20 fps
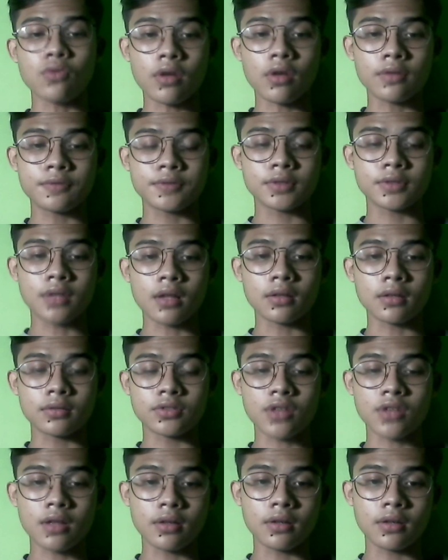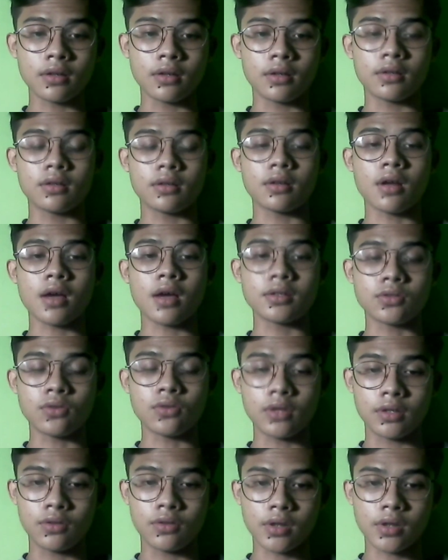So in high school in the United